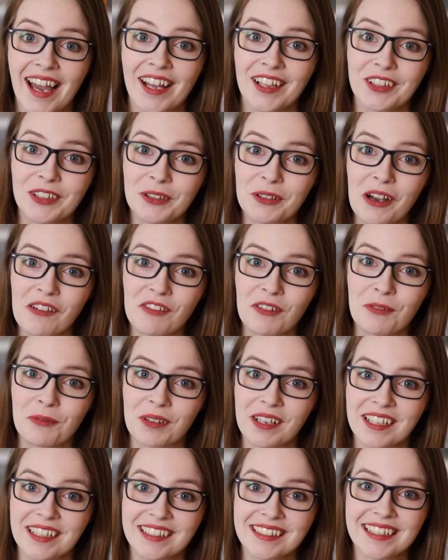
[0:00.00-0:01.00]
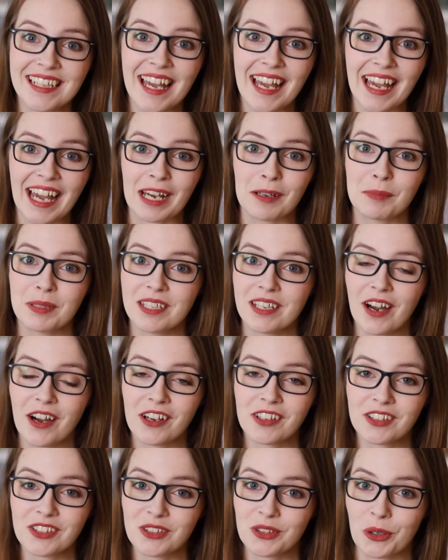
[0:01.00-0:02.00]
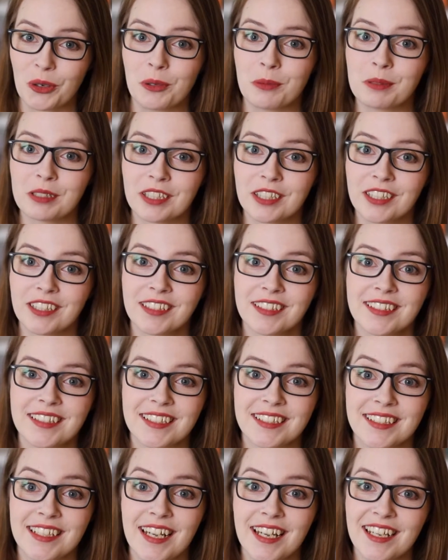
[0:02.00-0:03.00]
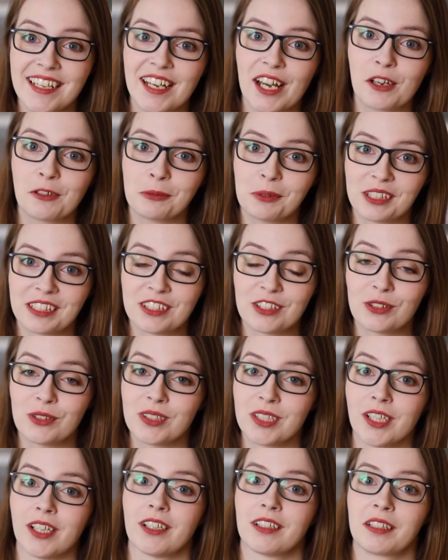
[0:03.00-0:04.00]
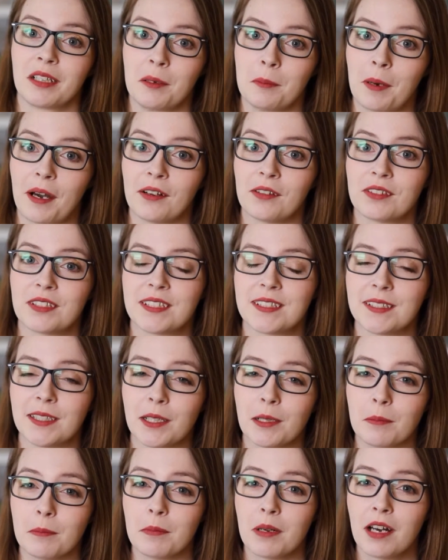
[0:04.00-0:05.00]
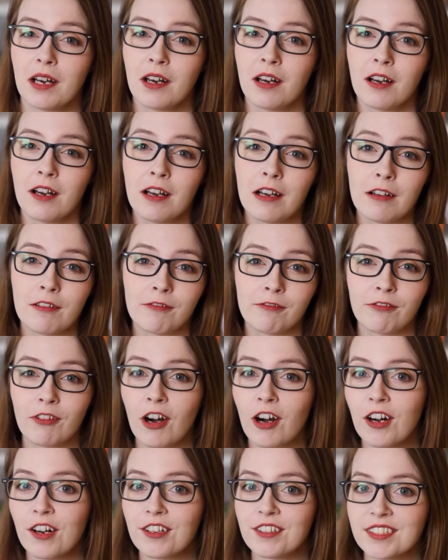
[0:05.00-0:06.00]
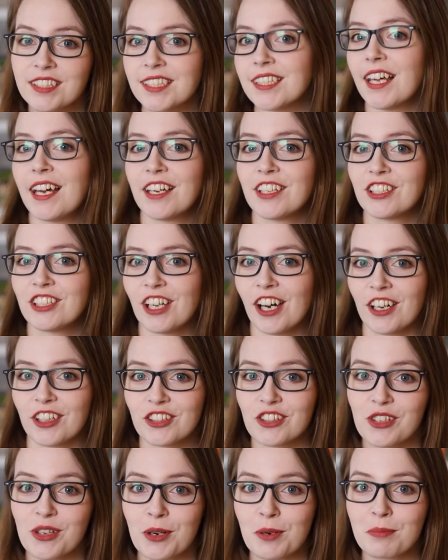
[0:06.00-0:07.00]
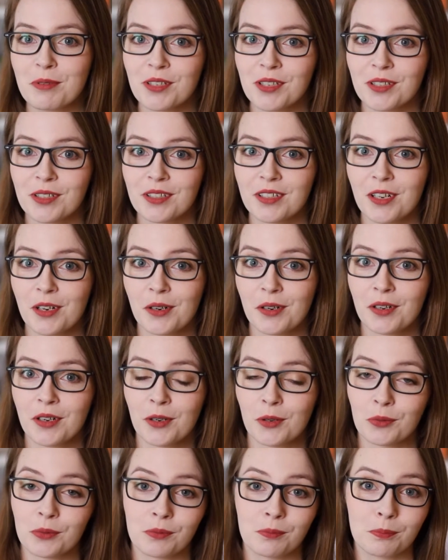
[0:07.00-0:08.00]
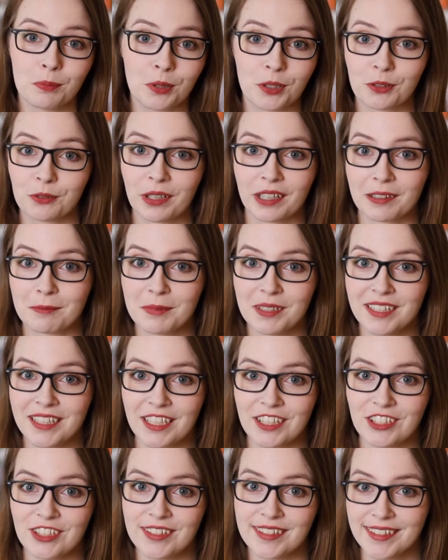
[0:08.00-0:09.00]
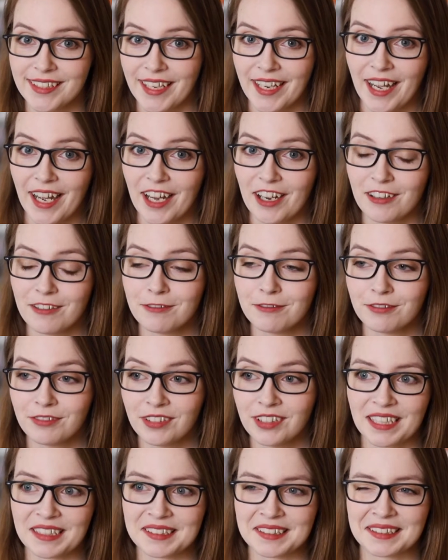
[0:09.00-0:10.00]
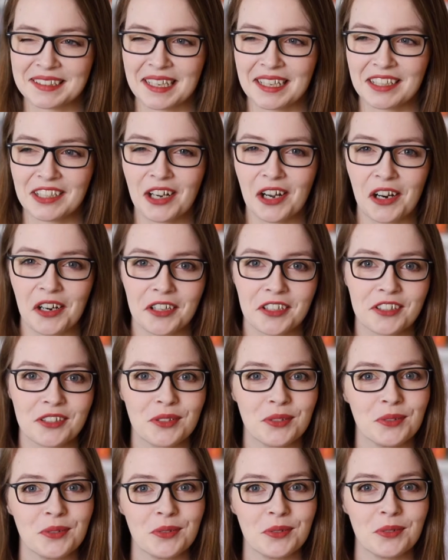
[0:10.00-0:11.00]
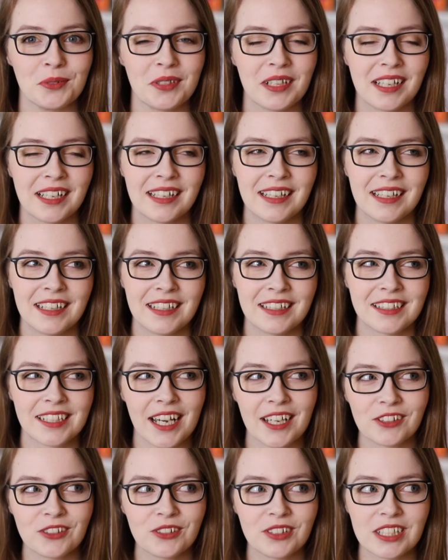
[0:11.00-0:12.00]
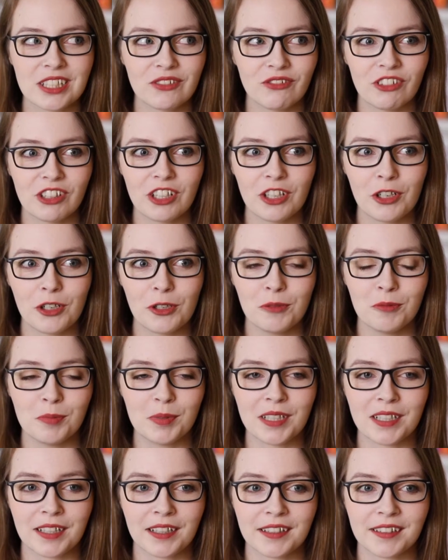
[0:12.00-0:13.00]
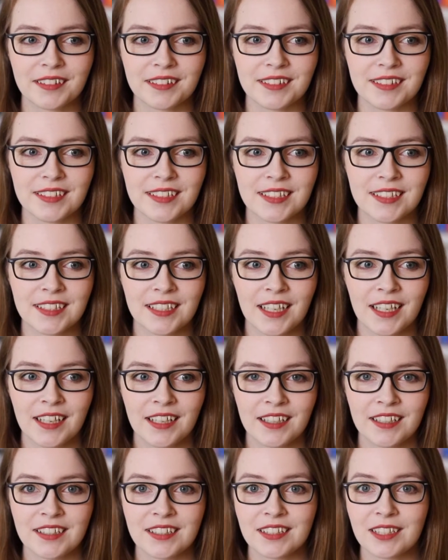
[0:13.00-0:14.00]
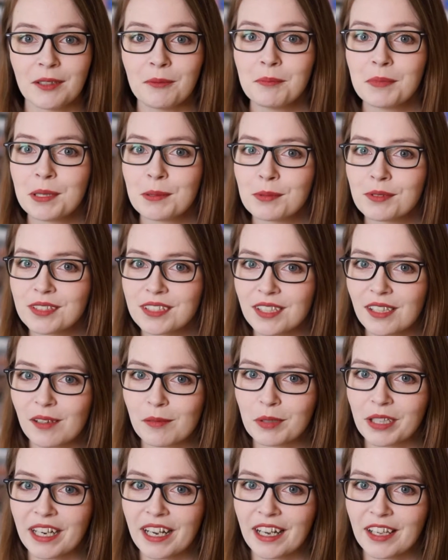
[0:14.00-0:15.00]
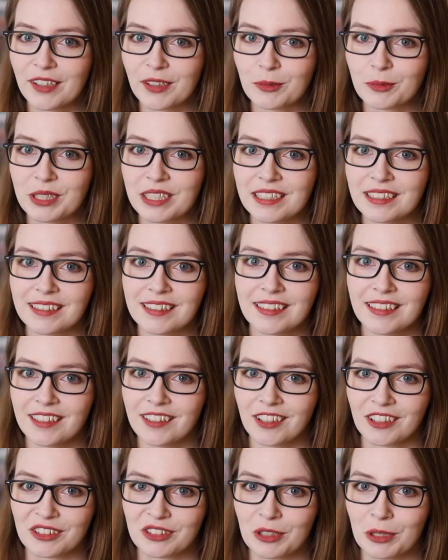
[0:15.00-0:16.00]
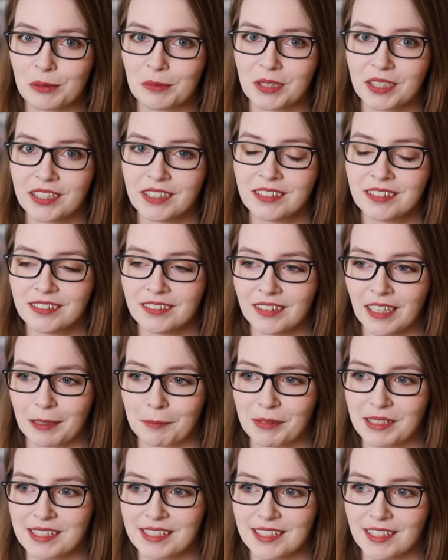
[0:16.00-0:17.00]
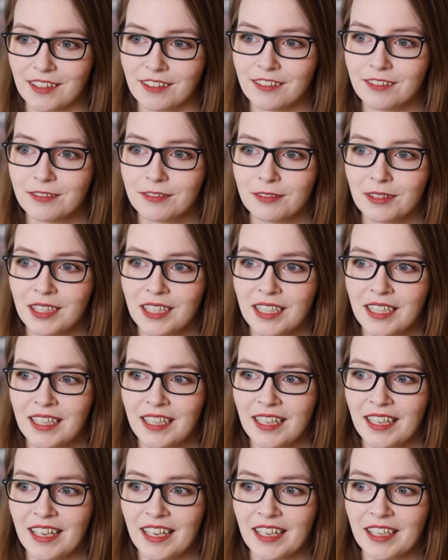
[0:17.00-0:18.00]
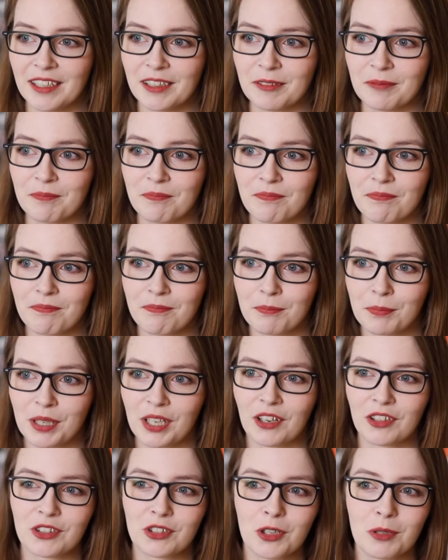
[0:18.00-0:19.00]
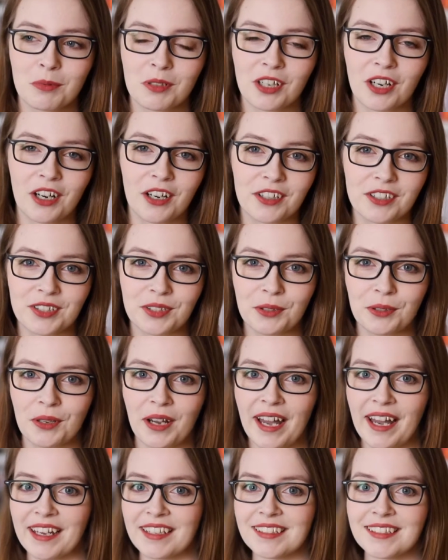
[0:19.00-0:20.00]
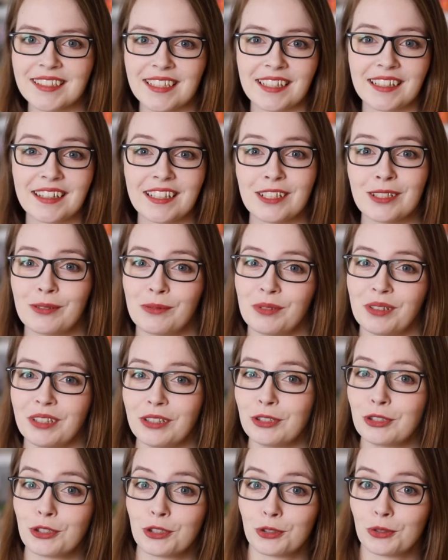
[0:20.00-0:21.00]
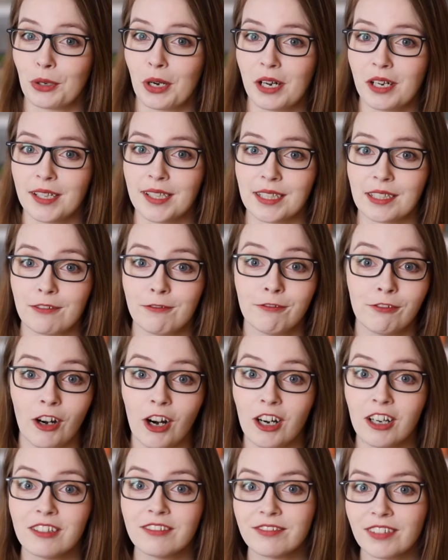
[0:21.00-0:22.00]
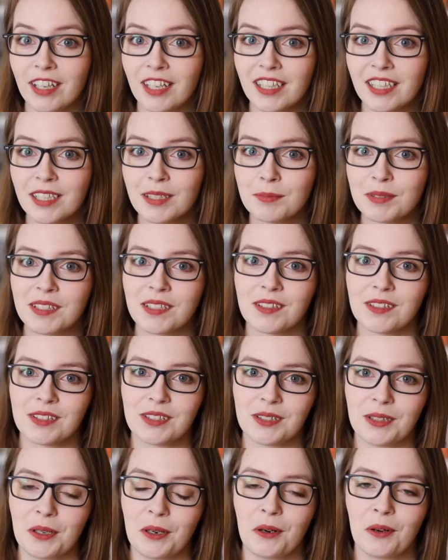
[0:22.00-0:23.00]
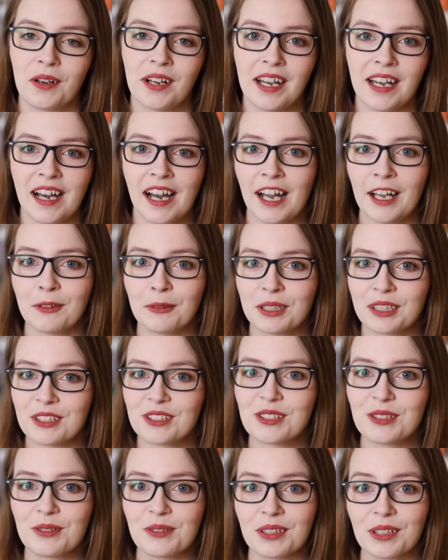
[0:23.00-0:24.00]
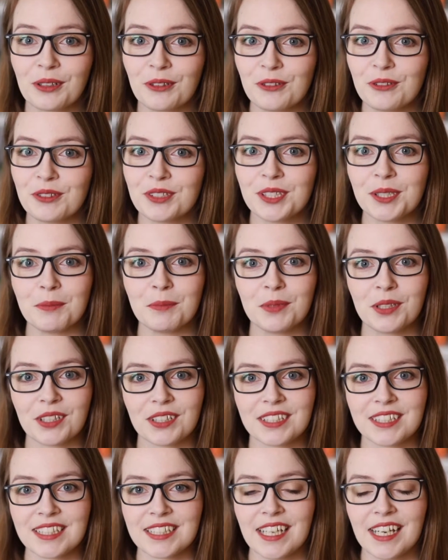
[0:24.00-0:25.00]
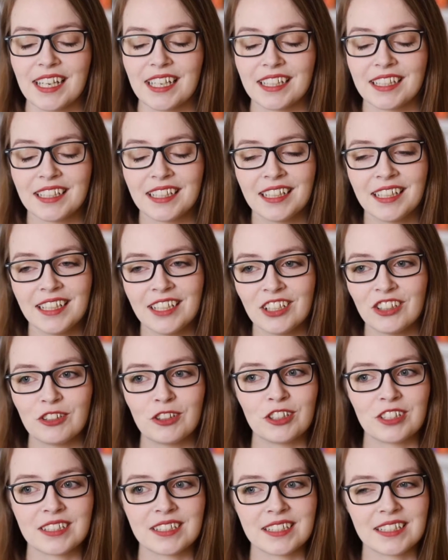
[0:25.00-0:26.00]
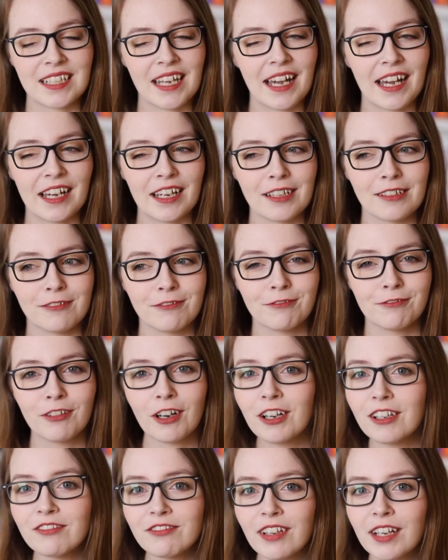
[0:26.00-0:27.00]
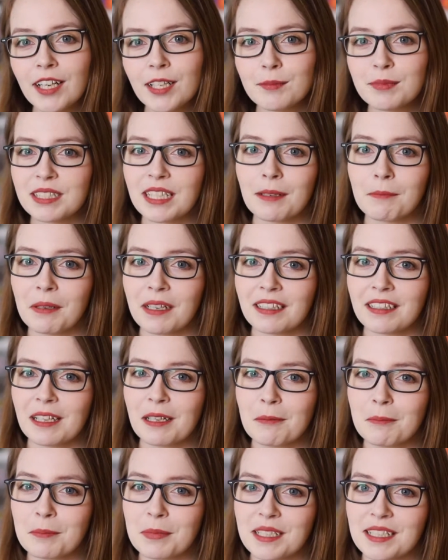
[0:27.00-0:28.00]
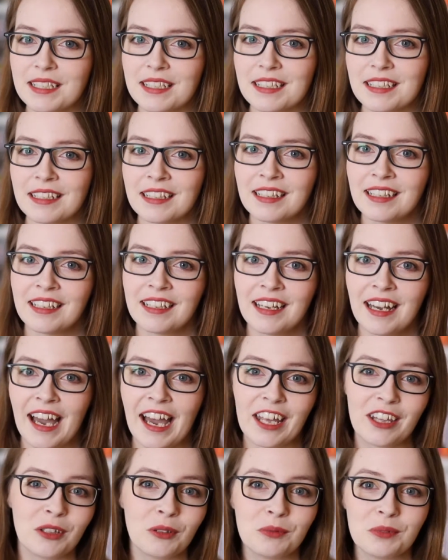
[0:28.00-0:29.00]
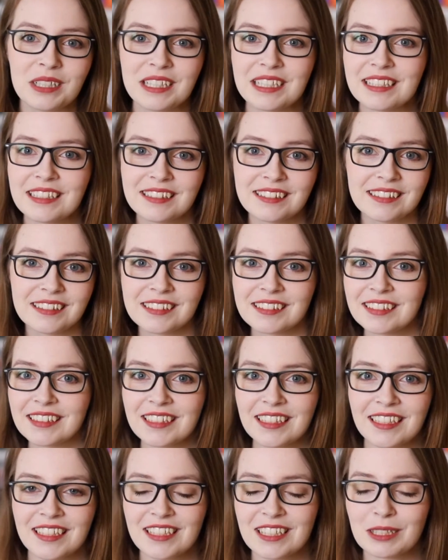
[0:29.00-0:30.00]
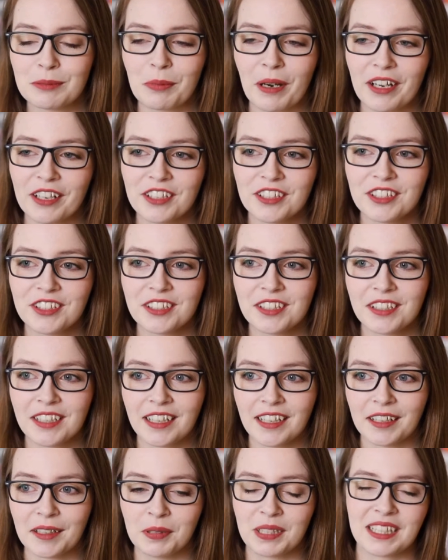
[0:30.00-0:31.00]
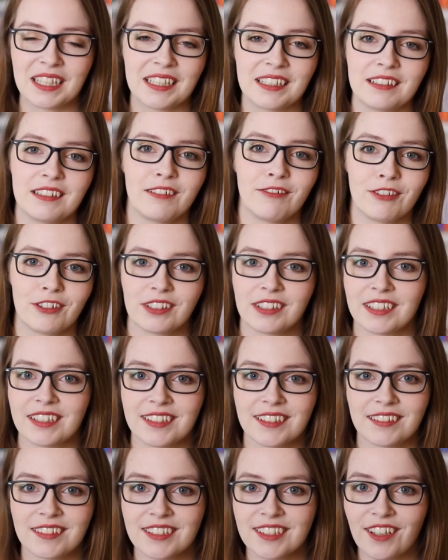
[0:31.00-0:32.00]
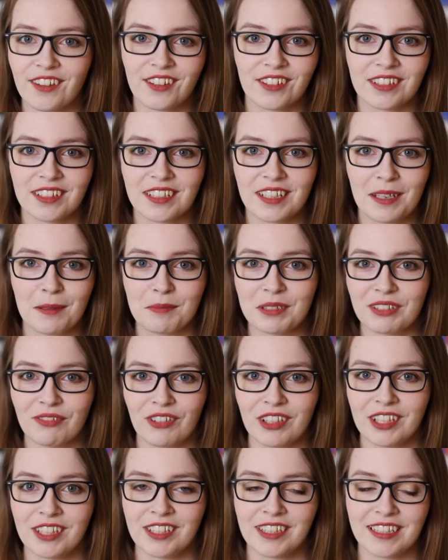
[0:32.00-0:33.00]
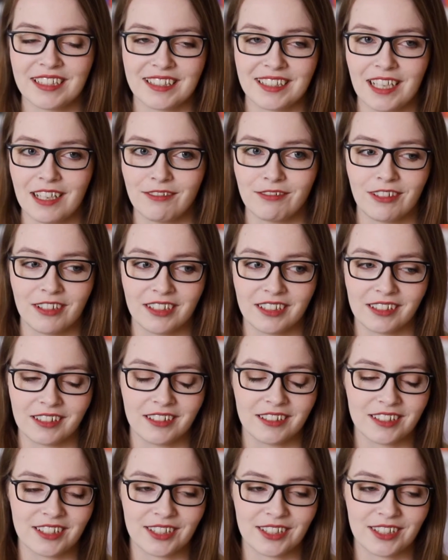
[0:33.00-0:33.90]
Hello everyone, happy October. Today I wanted to talk about some fall/October book recommendations I have. It's kind of hard to title this video because some people celebrate Halloween in October, like myself, but October also has like these really strong fall vibes, and so I wanted to include some books that just have fall vibes that might not be Halloween inspired, but then if you're in the southern hemisphere, it's not fall at all.